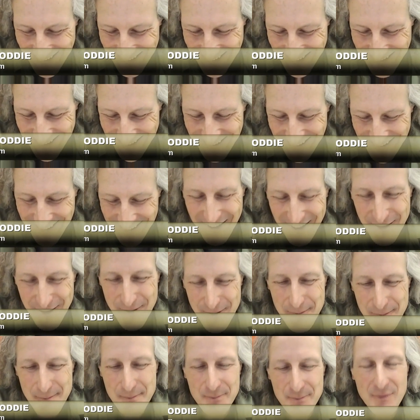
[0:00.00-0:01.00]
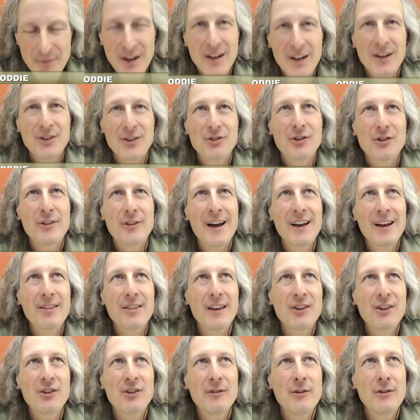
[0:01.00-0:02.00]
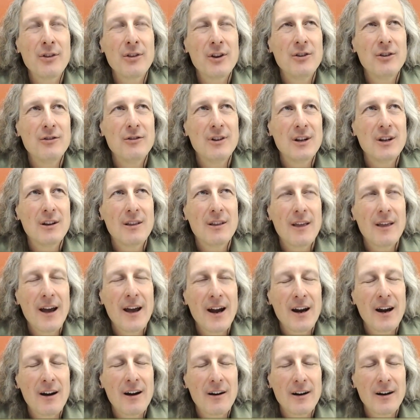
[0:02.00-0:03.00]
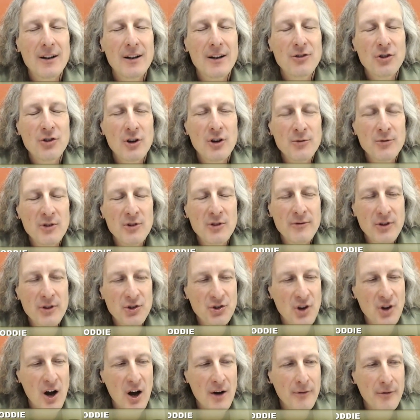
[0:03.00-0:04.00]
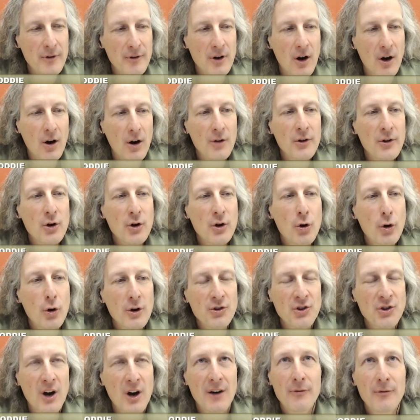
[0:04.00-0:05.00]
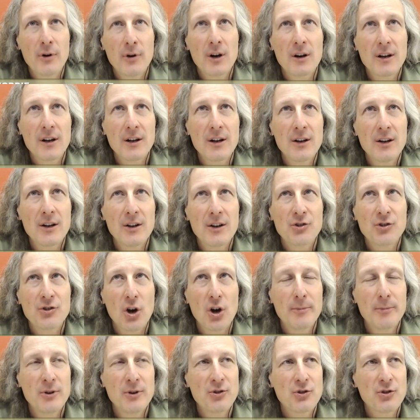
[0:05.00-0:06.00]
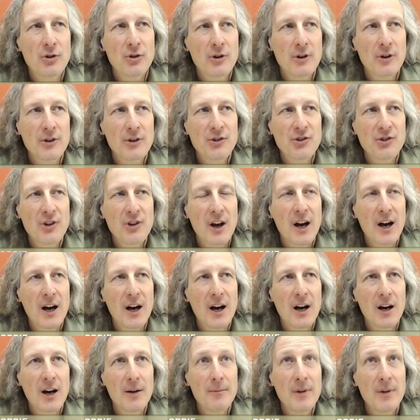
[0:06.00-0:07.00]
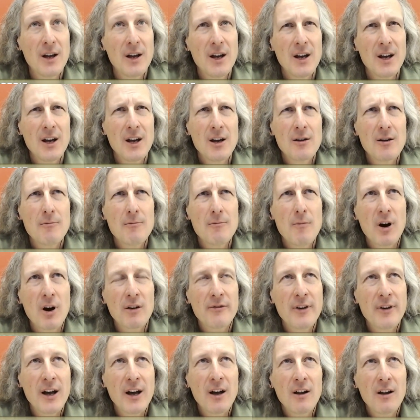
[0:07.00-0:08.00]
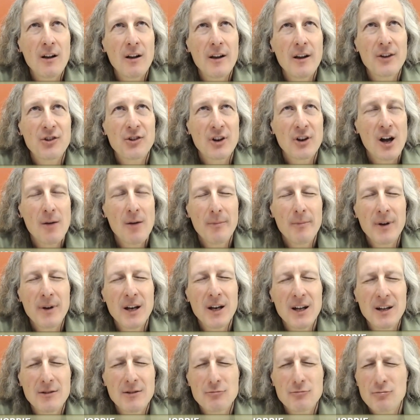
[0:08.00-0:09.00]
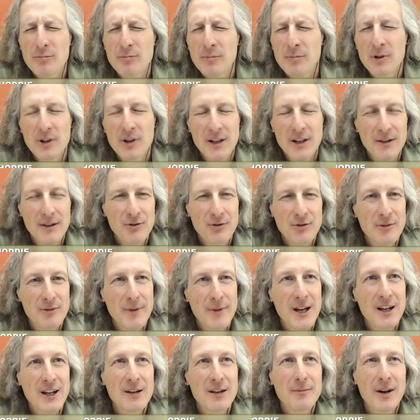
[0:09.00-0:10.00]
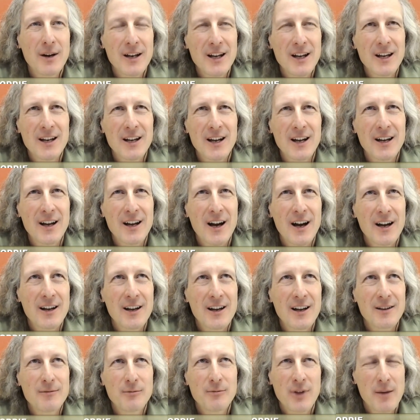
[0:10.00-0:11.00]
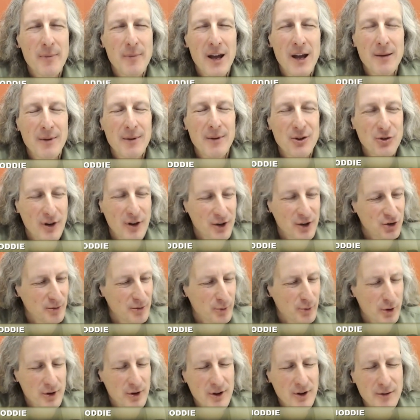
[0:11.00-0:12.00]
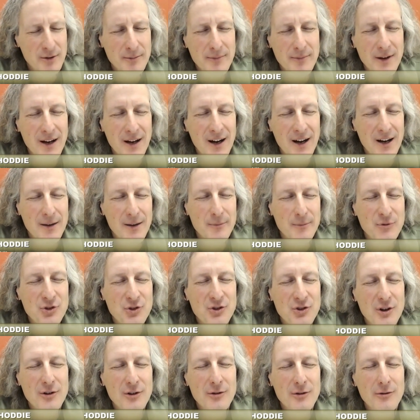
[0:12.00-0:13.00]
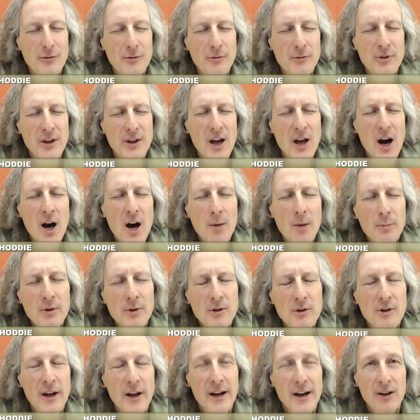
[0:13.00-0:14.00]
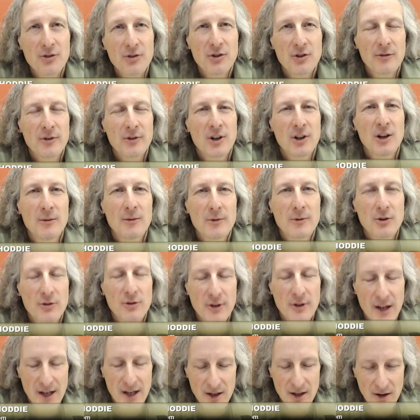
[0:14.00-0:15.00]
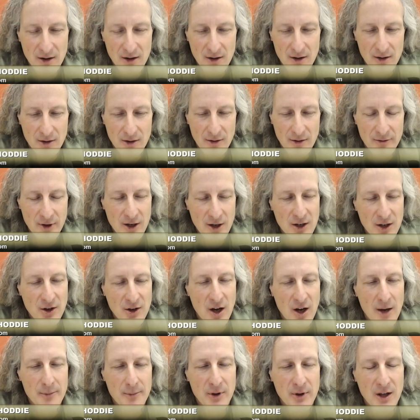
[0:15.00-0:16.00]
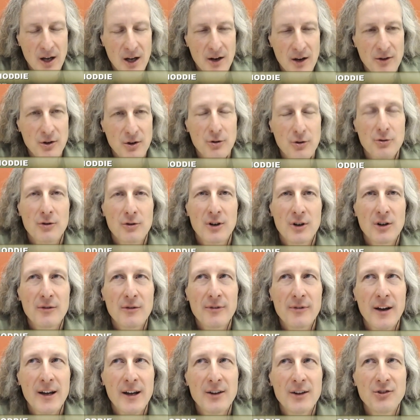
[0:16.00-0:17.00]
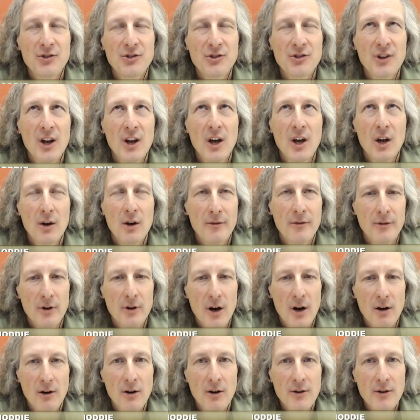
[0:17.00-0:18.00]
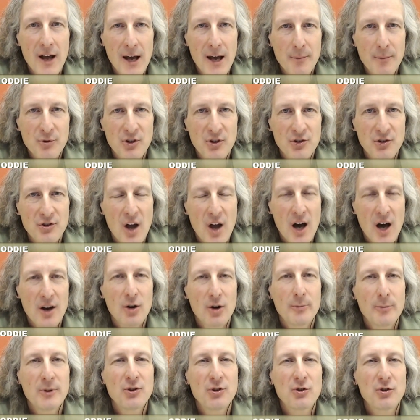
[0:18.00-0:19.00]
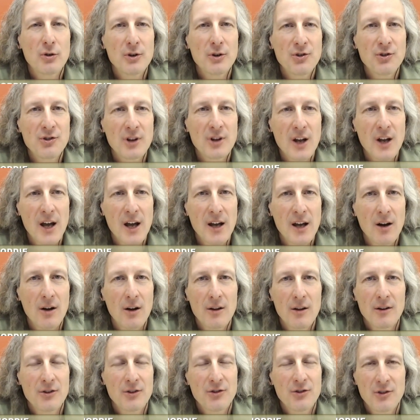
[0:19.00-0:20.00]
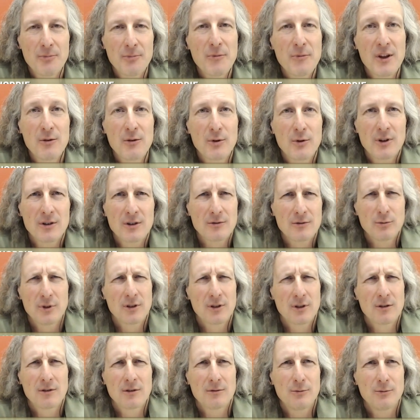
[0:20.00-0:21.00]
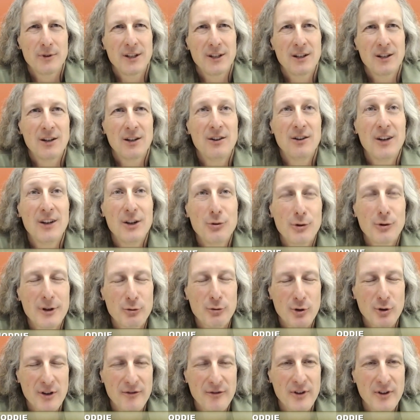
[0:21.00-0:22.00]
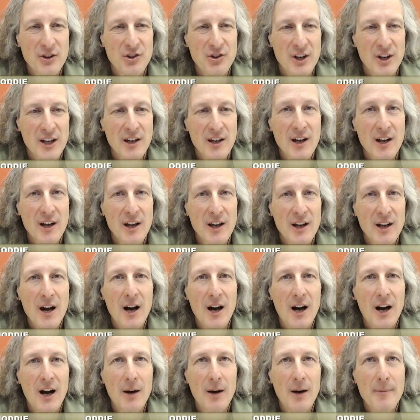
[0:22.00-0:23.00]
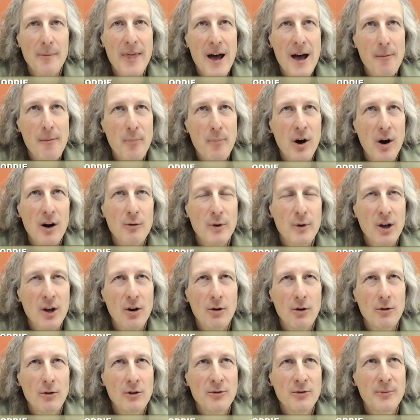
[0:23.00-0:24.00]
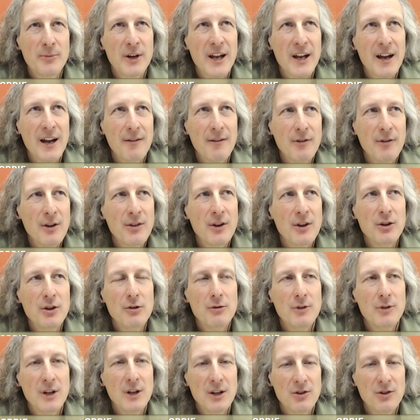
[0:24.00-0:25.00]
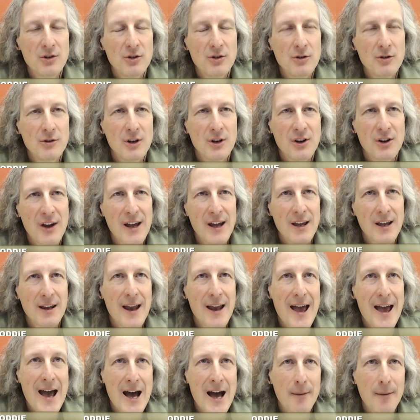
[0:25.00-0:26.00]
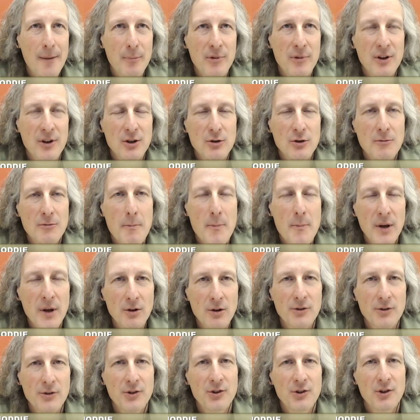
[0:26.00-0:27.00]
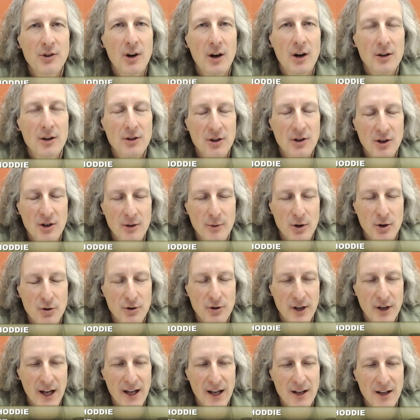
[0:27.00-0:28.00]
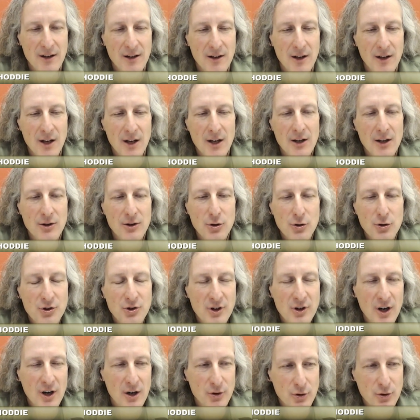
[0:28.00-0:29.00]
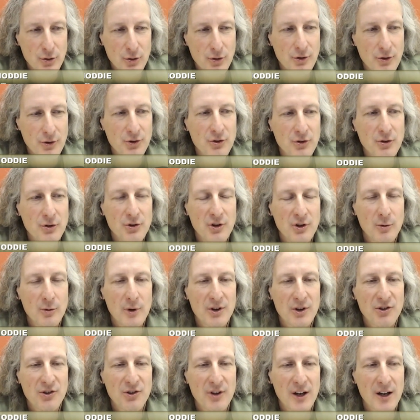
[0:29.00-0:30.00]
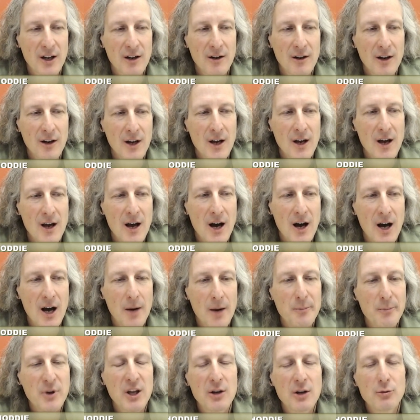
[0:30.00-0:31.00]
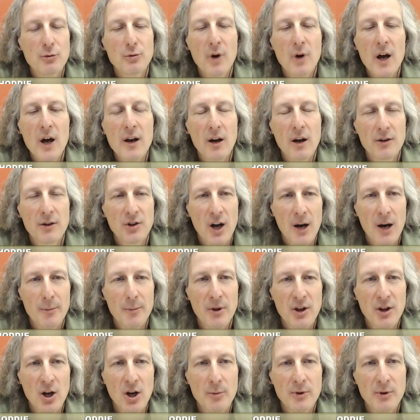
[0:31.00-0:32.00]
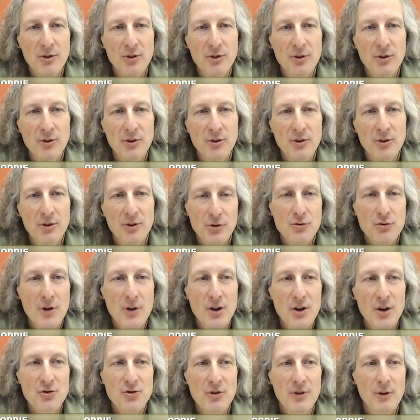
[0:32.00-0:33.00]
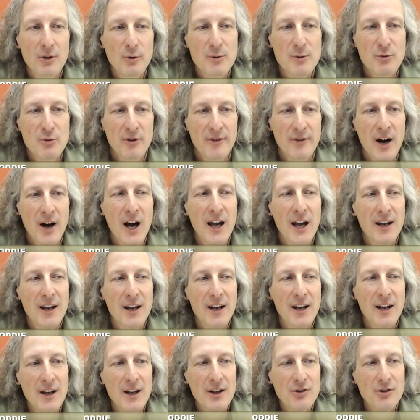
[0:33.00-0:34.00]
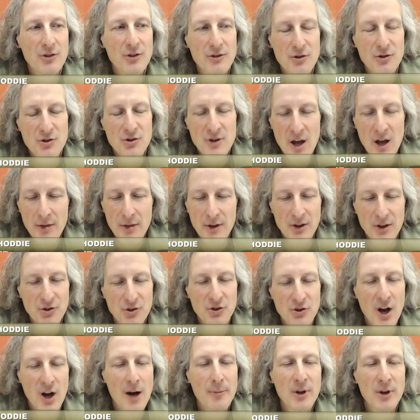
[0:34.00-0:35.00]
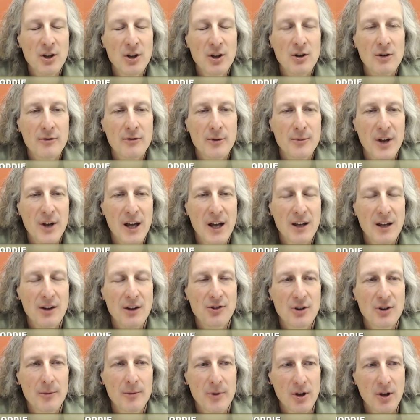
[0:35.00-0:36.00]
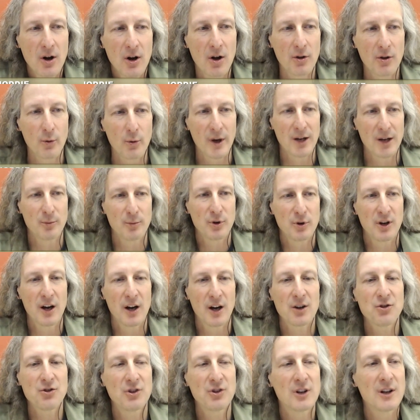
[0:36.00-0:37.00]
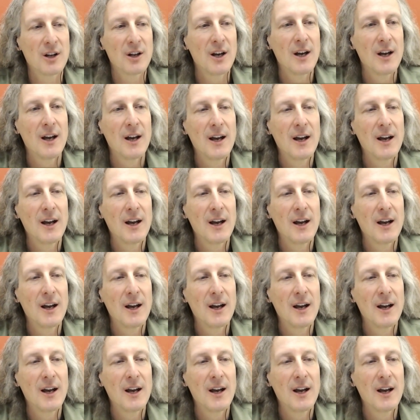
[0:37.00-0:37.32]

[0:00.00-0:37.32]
Um, so that that's everything you need there. In terms of the software, all the core software is open source. Um, Marvell as a company believes in making money, and I, I they pay me, so I support them. Um, so the upper layers of Kinoma Create, the the very top, the kind of user interface, for our own apps is not open source today, although it's something where, where we continually revisit. Um, that part we hold, but everything you need to do to take an app that you built on Kinoma Create using our tools and using what's there um, can run on top of the open source infrastructure that we provide. So there's nothing stopping you from taking something all the way to production.